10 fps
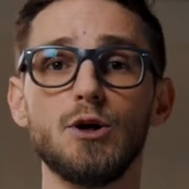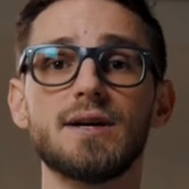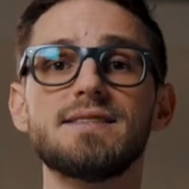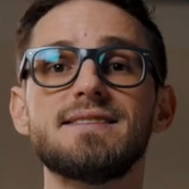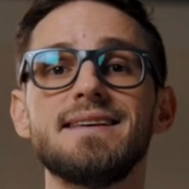You
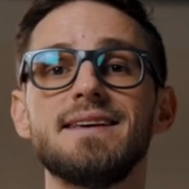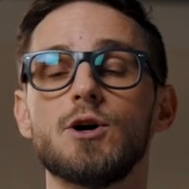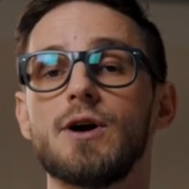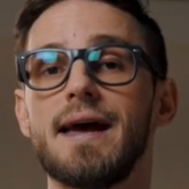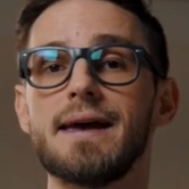can see
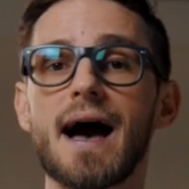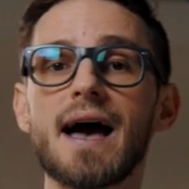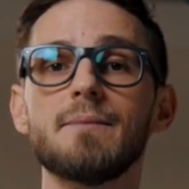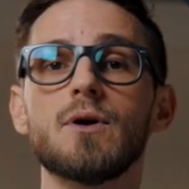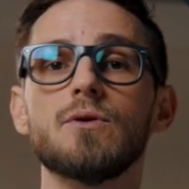your
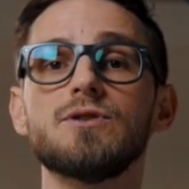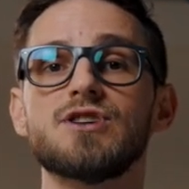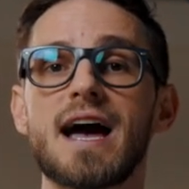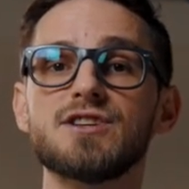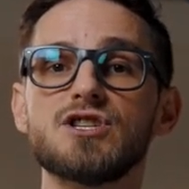AI mode,
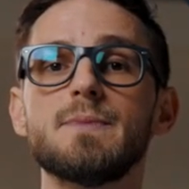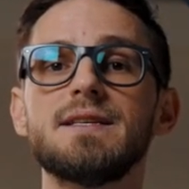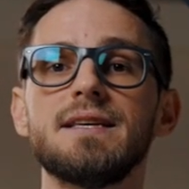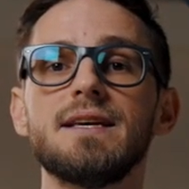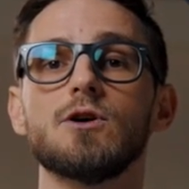
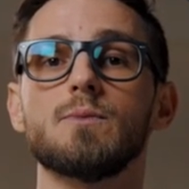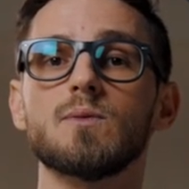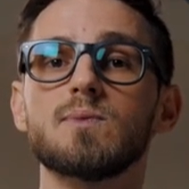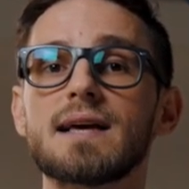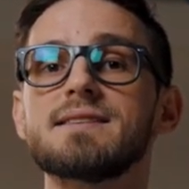ChatGPT, or
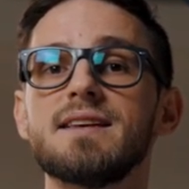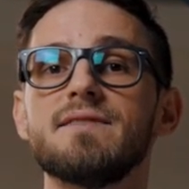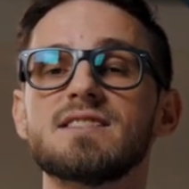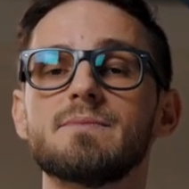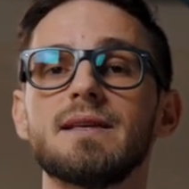Perplexity
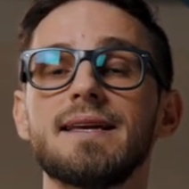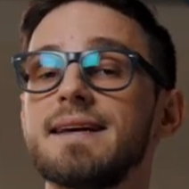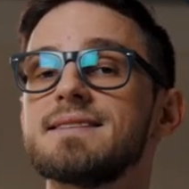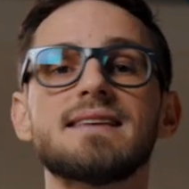visibility in